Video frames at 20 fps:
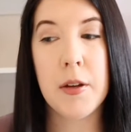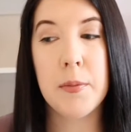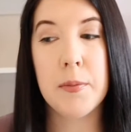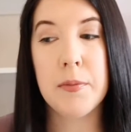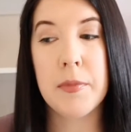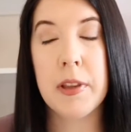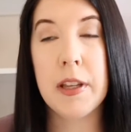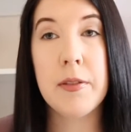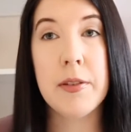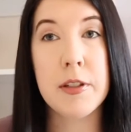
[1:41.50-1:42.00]

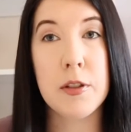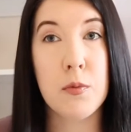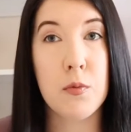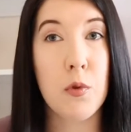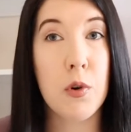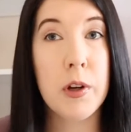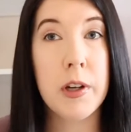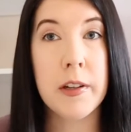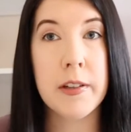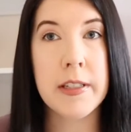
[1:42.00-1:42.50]
live as
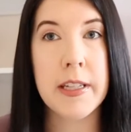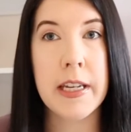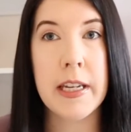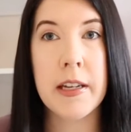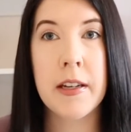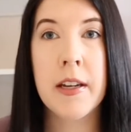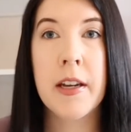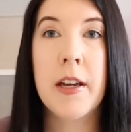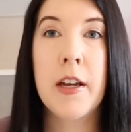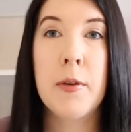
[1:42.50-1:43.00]
royalty,
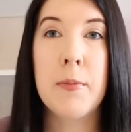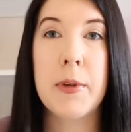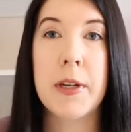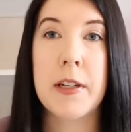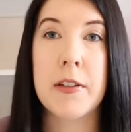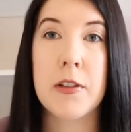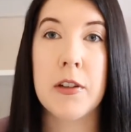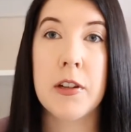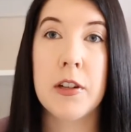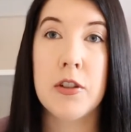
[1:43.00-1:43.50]
because
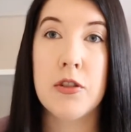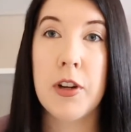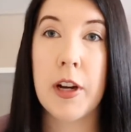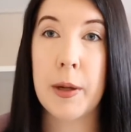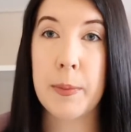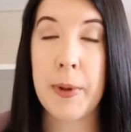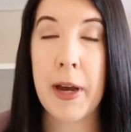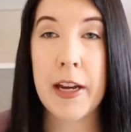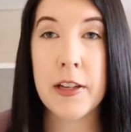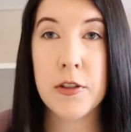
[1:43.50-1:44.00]
they're going to try
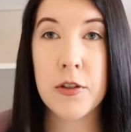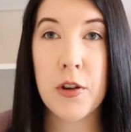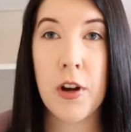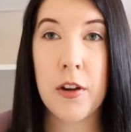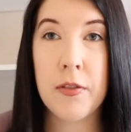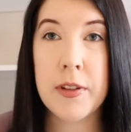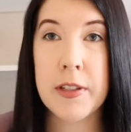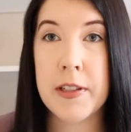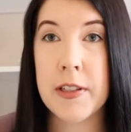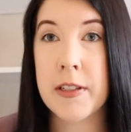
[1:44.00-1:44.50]
and pass her
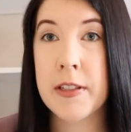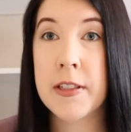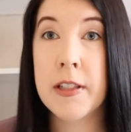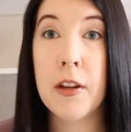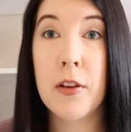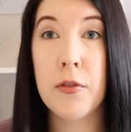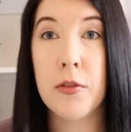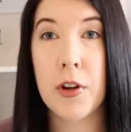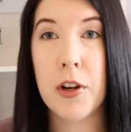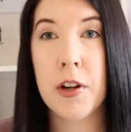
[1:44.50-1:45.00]
off as a
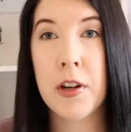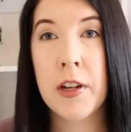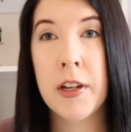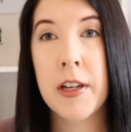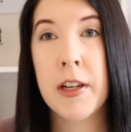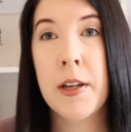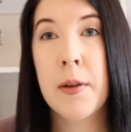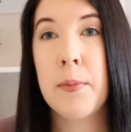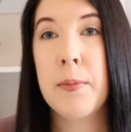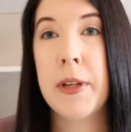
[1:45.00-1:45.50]
silver
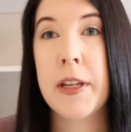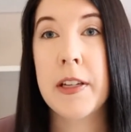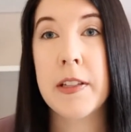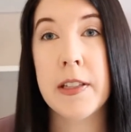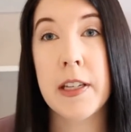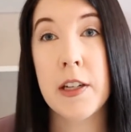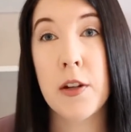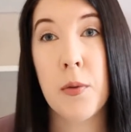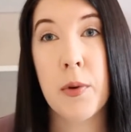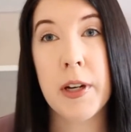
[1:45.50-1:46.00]
because
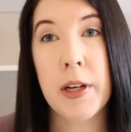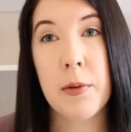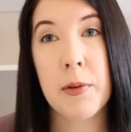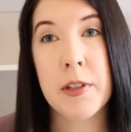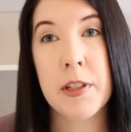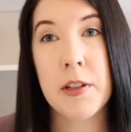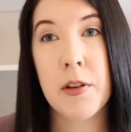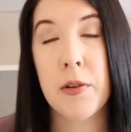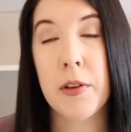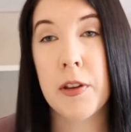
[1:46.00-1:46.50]
they don't want anyone
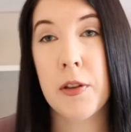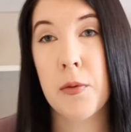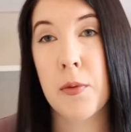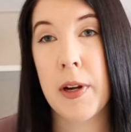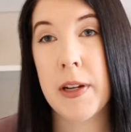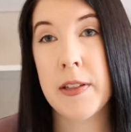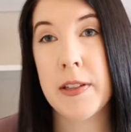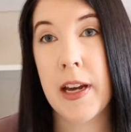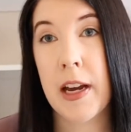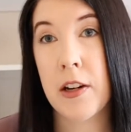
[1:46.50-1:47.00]
to know that the
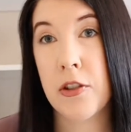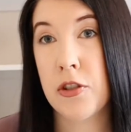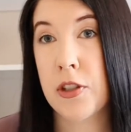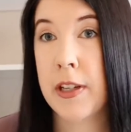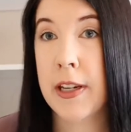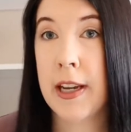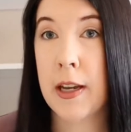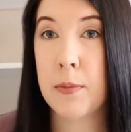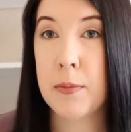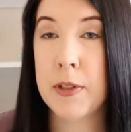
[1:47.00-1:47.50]
reds actually
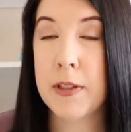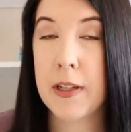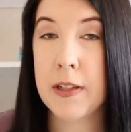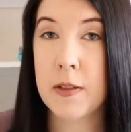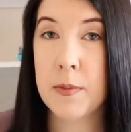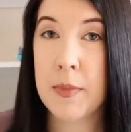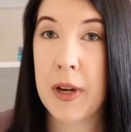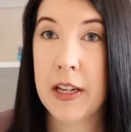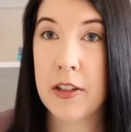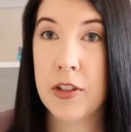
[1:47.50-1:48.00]
can possess
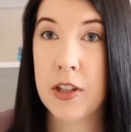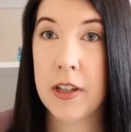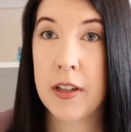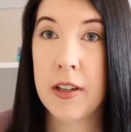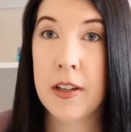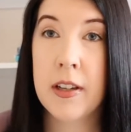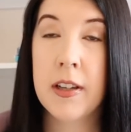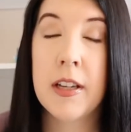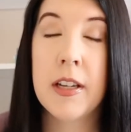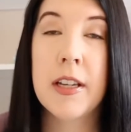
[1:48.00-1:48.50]
magic.
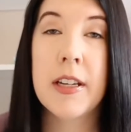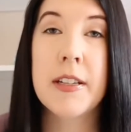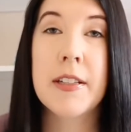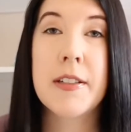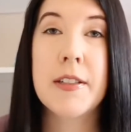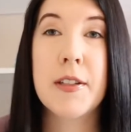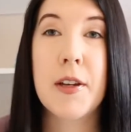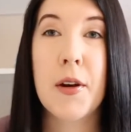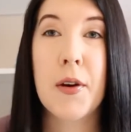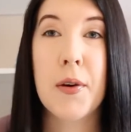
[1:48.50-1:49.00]

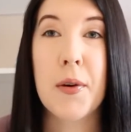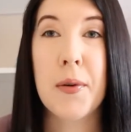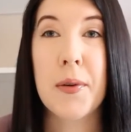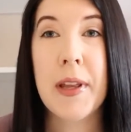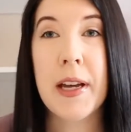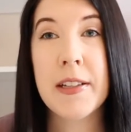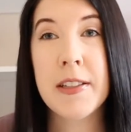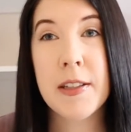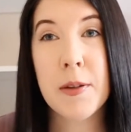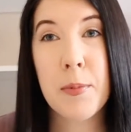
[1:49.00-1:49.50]
So
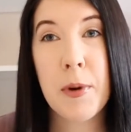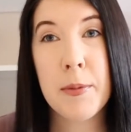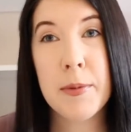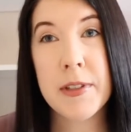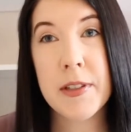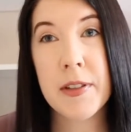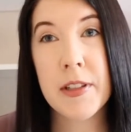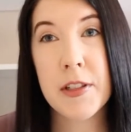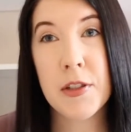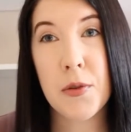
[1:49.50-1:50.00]
that's the premise
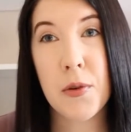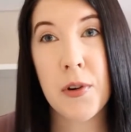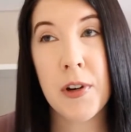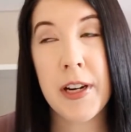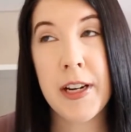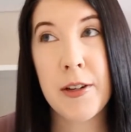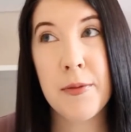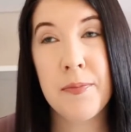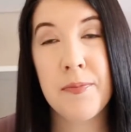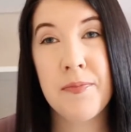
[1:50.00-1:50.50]
of the
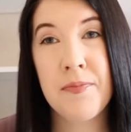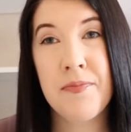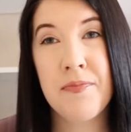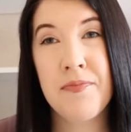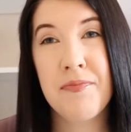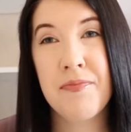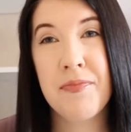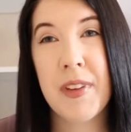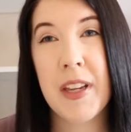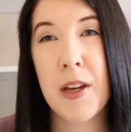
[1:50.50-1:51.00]
story.
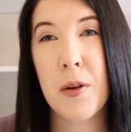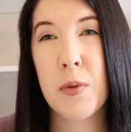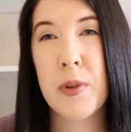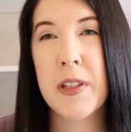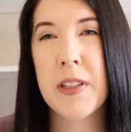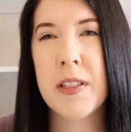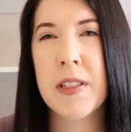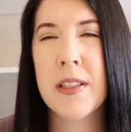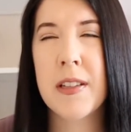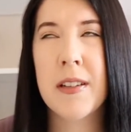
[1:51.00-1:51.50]
It
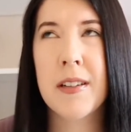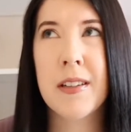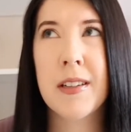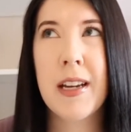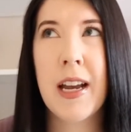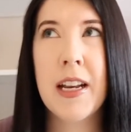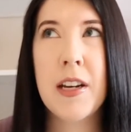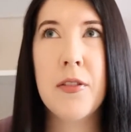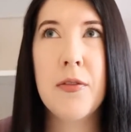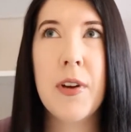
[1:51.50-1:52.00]
was
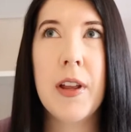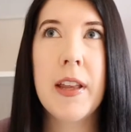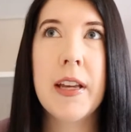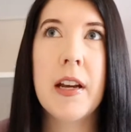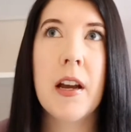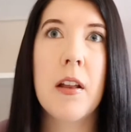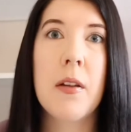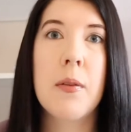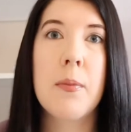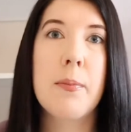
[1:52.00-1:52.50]
kind of felt like
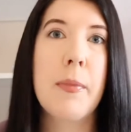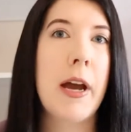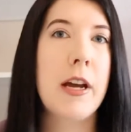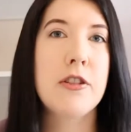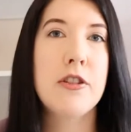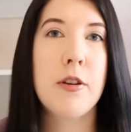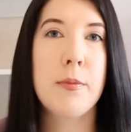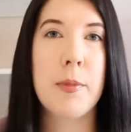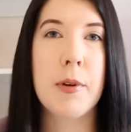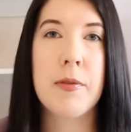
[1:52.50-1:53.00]
a
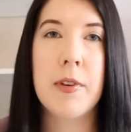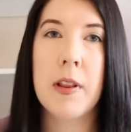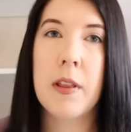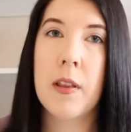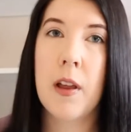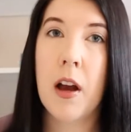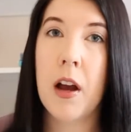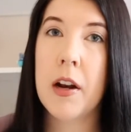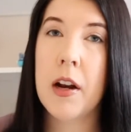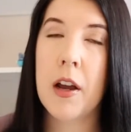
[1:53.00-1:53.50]
mashup of a
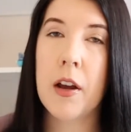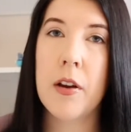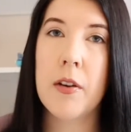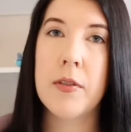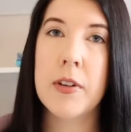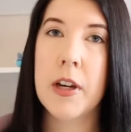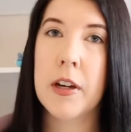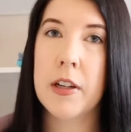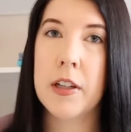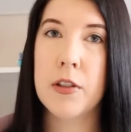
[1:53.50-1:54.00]
lot of
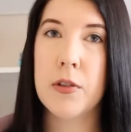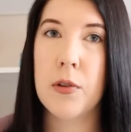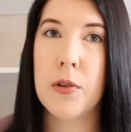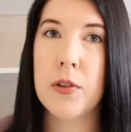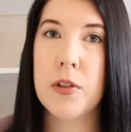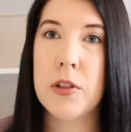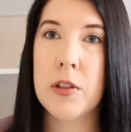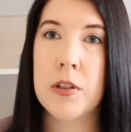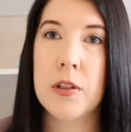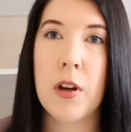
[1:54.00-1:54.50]
young adult
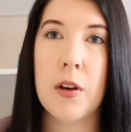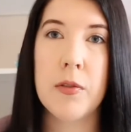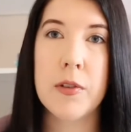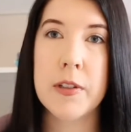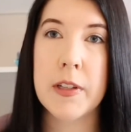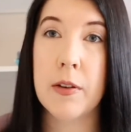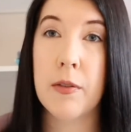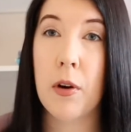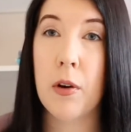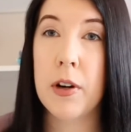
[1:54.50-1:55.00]
novels
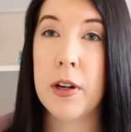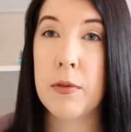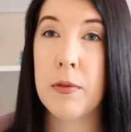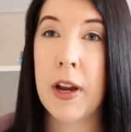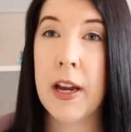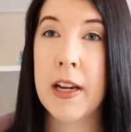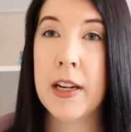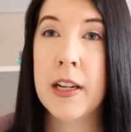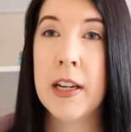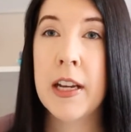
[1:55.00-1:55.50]
I've already
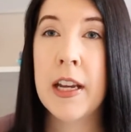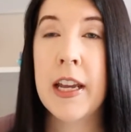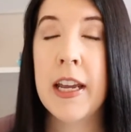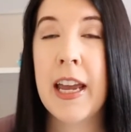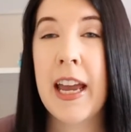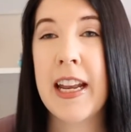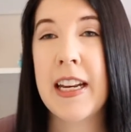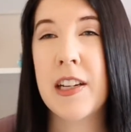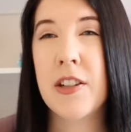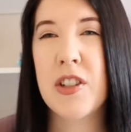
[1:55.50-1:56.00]
read,
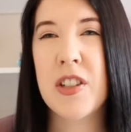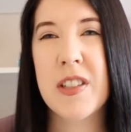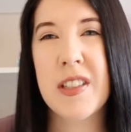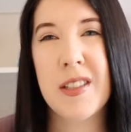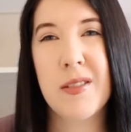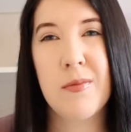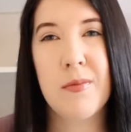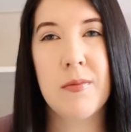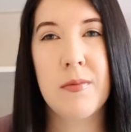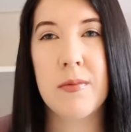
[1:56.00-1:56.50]
and it just
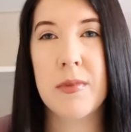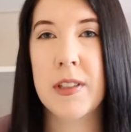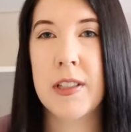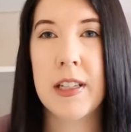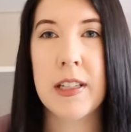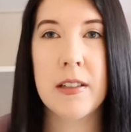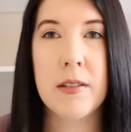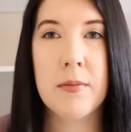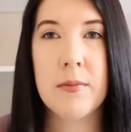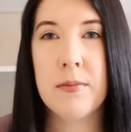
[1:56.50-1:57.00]
didn't